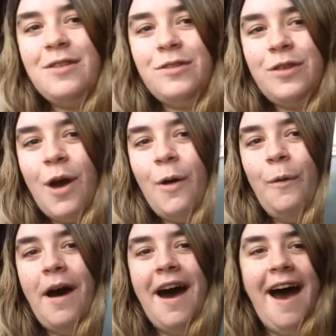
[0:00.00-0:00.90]

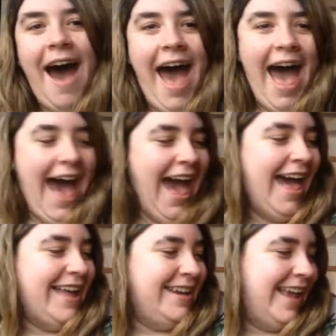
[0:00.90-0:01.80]
So,
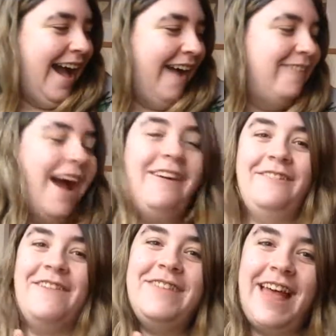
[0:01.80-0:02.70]
and yeah, I
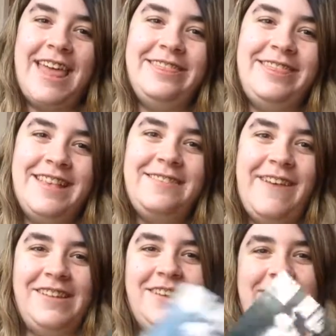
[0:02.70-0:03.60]
remember like this
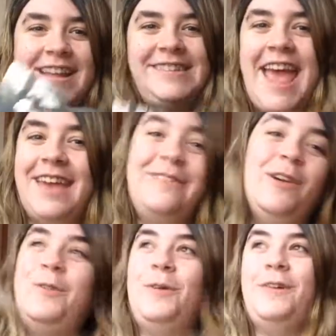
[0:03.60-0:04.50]
picture being taken.
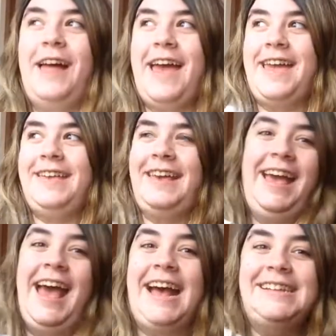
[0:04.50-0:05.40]
We was all like
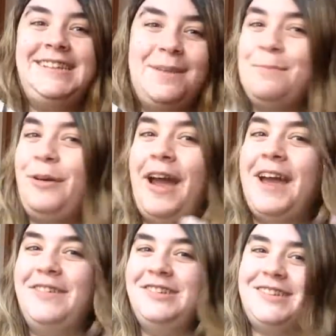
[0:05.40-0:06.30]
hands in
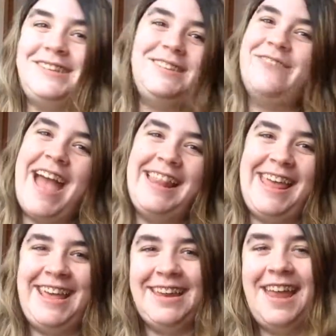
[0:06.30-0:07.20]
prayer and just
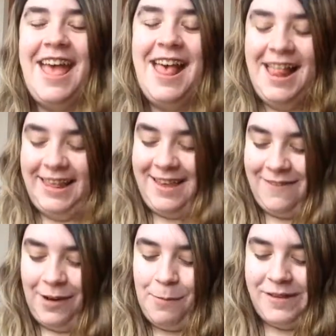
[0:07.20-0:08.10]
smiling and
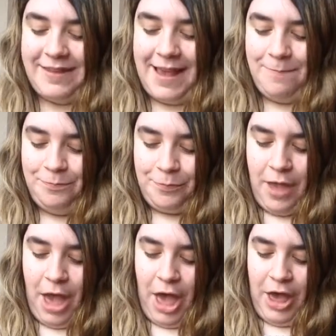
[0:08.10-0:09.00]
looking very pretty.
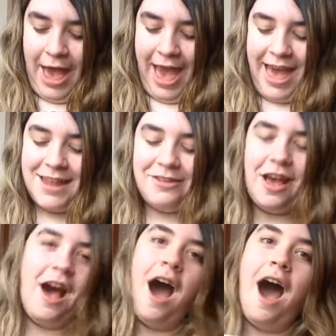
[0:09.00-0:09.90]
And
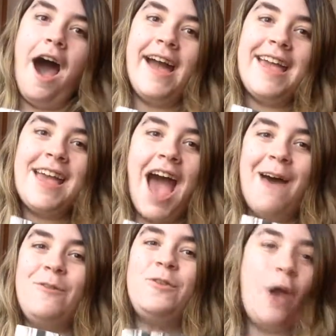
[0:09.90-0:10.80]
I
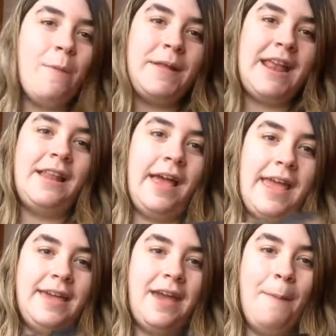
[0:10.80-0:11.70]
have so many
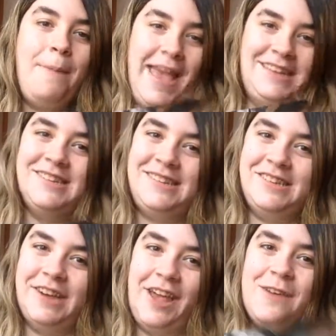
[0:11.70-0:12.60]
like pictures
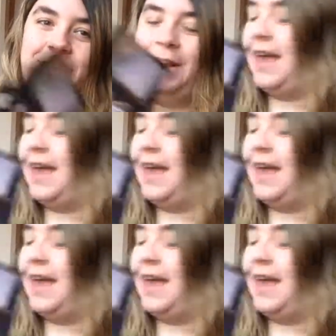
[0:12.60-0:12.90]
to show you for